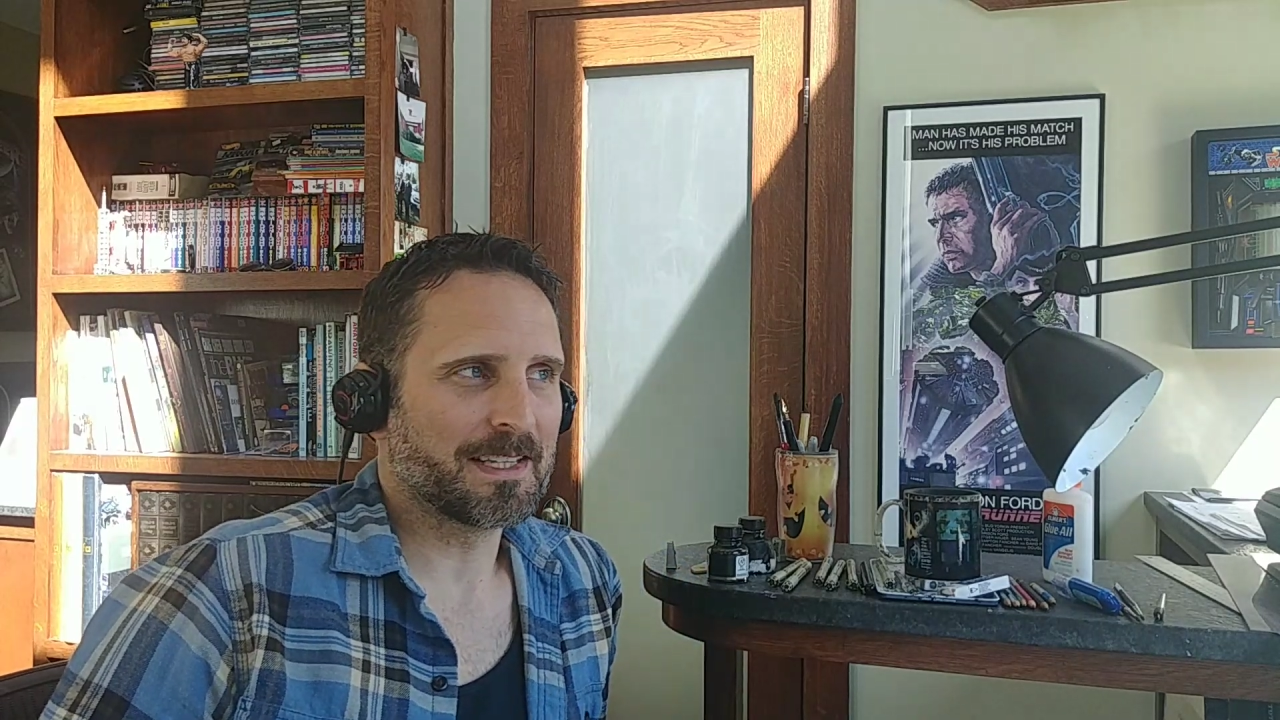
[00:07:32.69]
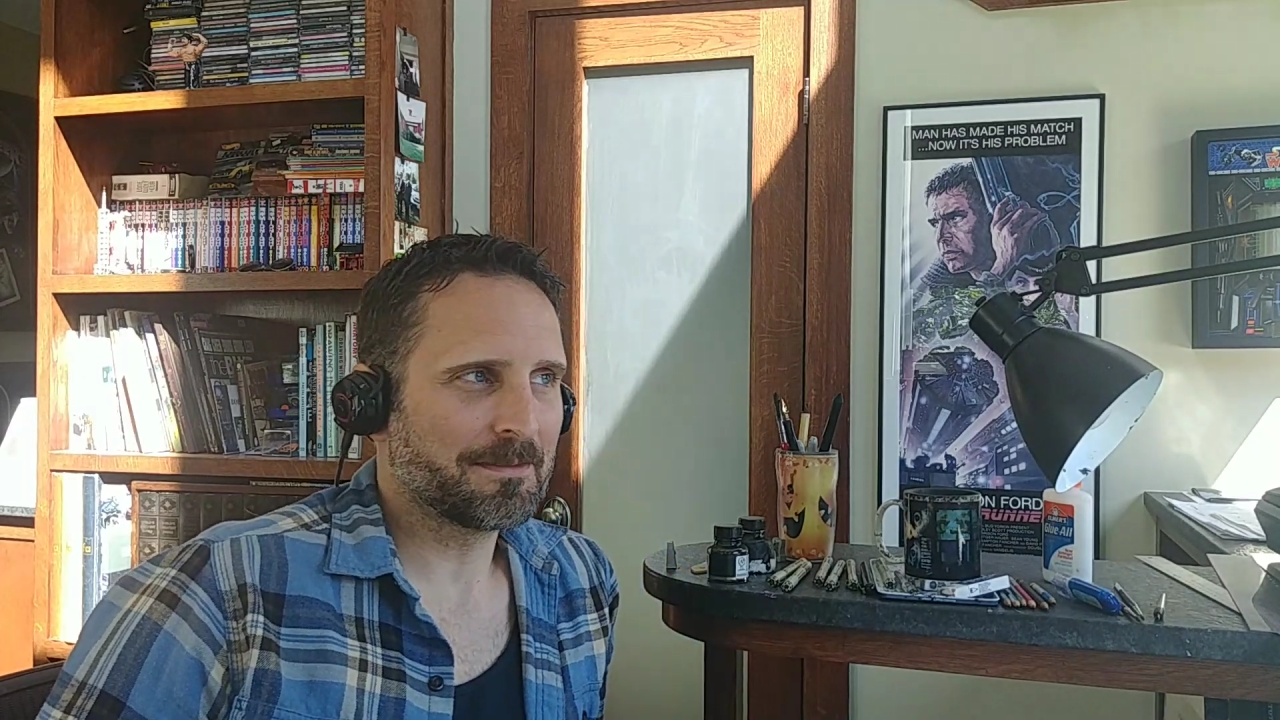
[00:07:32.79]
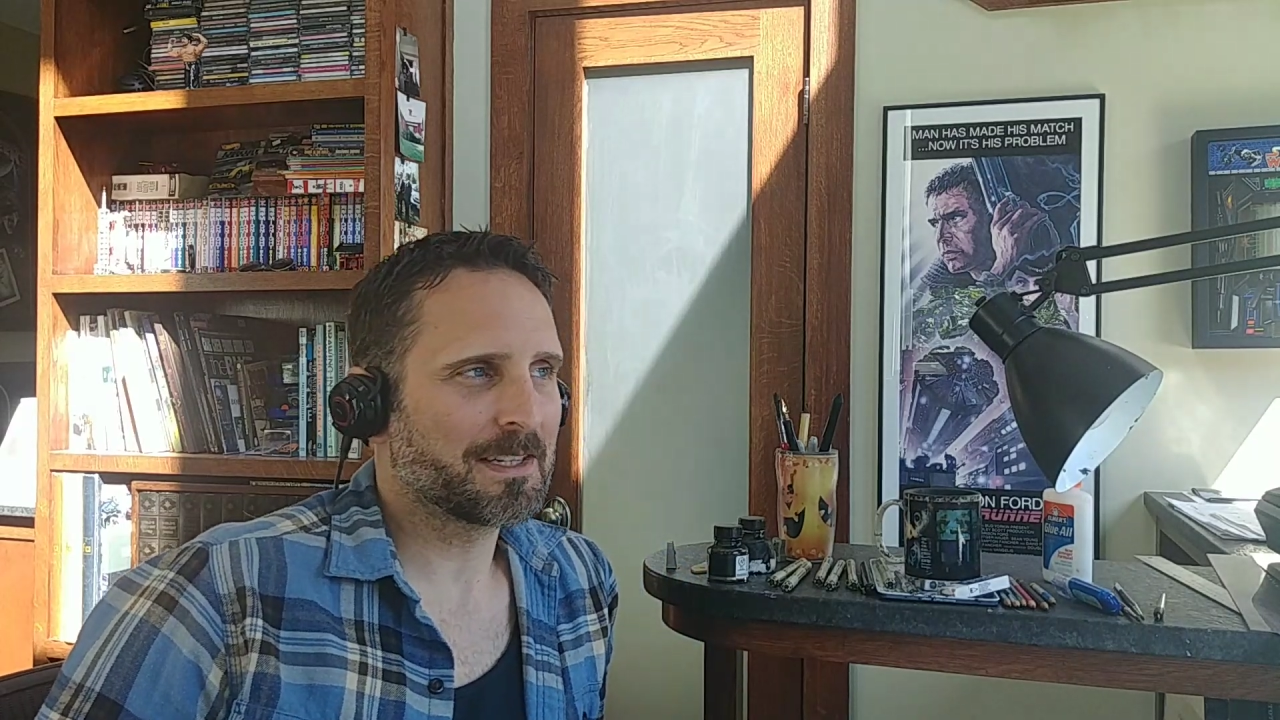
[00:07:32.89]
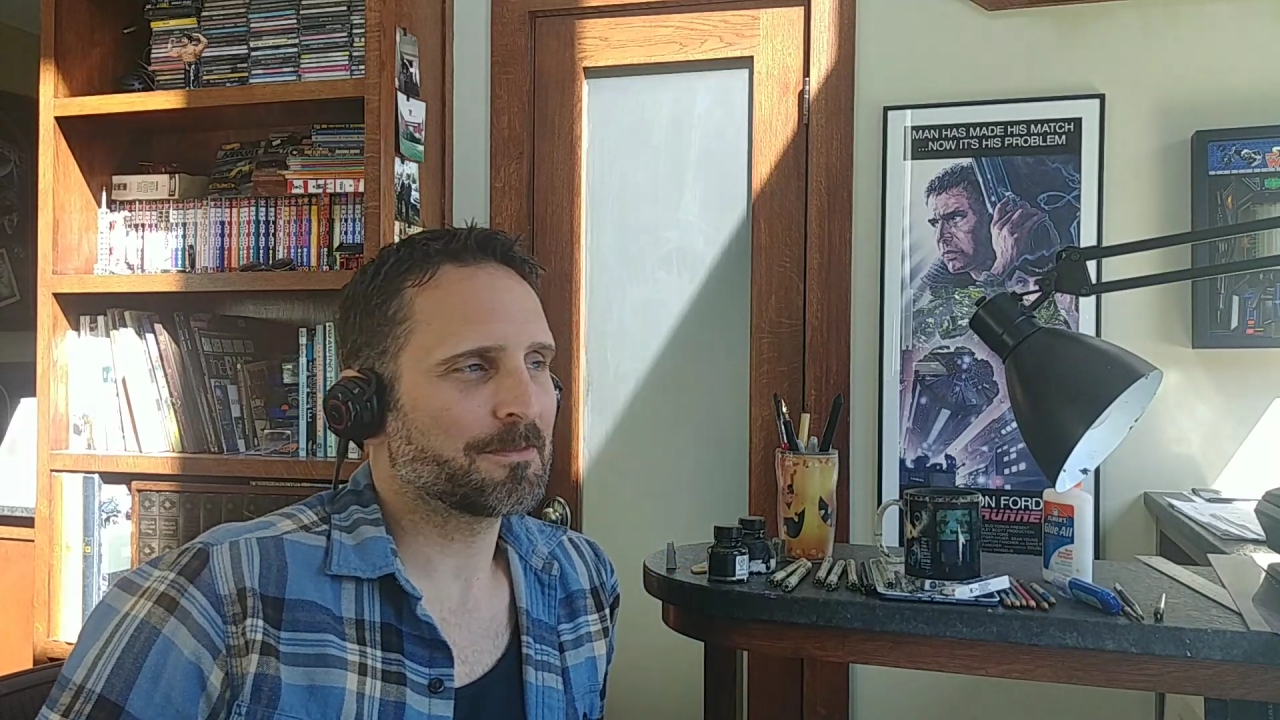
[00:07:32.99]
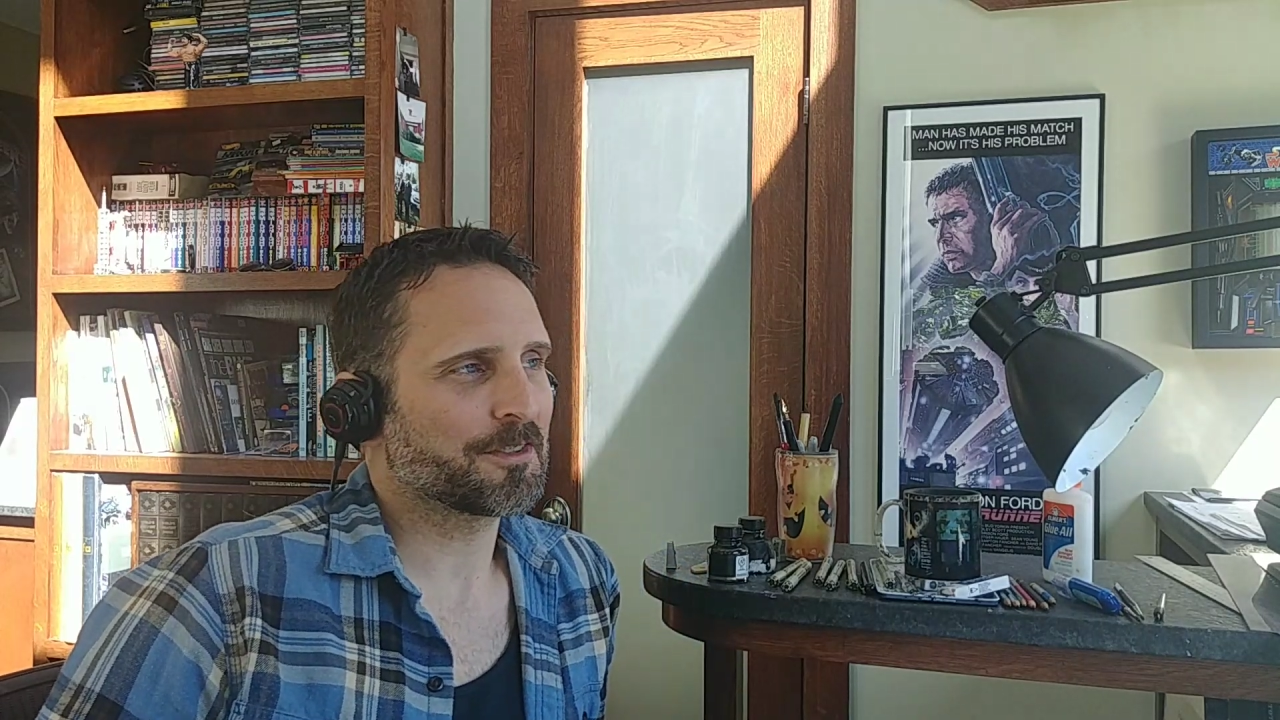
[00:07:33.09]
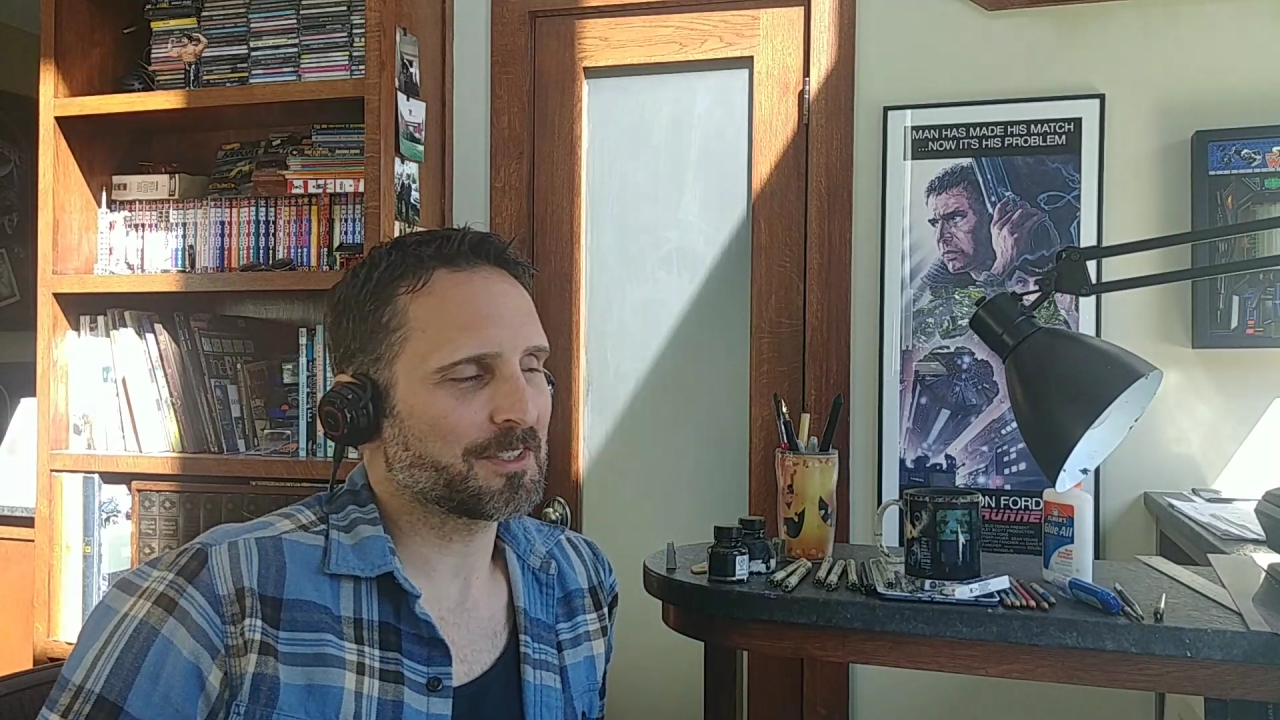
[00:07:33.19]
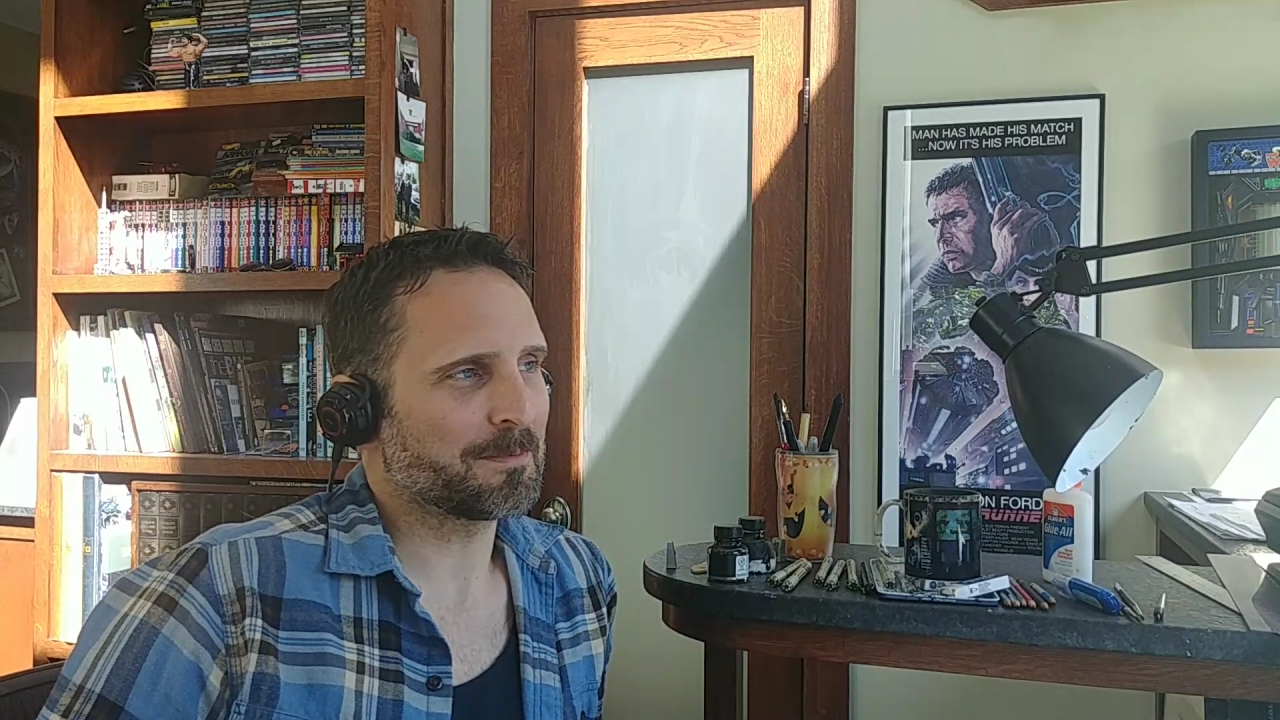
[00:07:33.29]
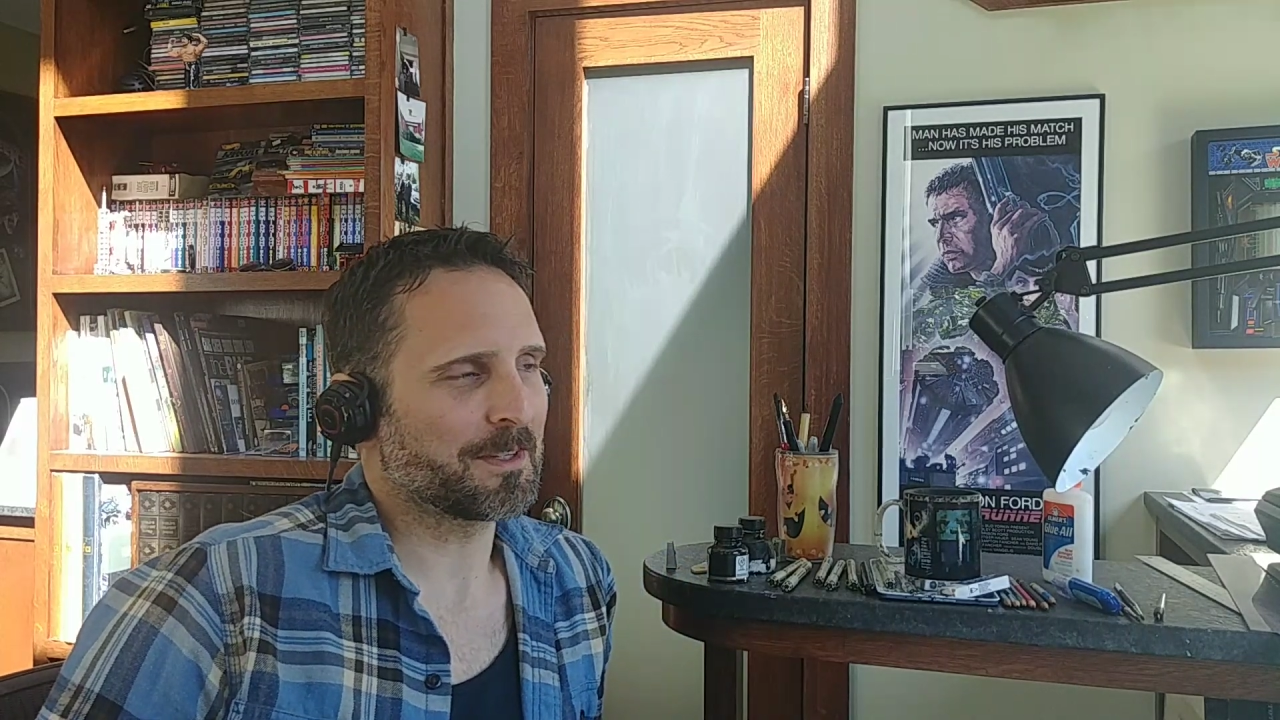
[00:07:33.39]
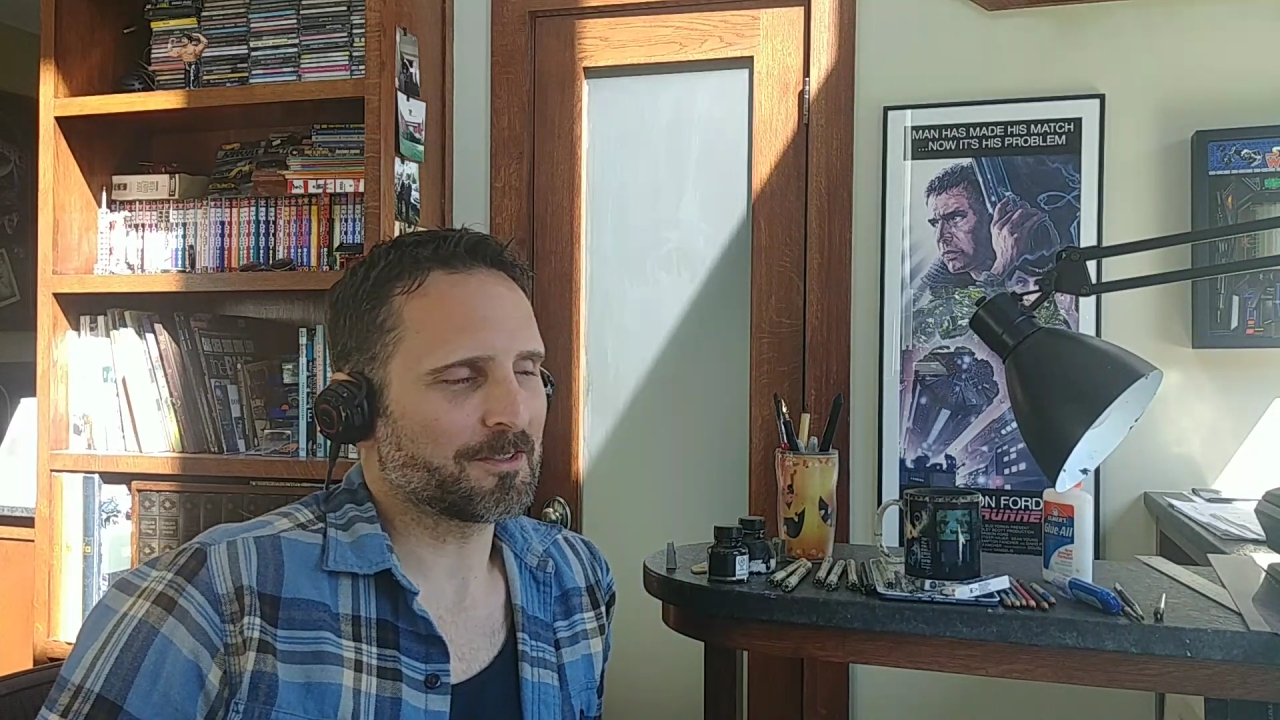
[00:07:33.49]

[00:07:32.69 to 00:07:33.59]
Even if you're sleeping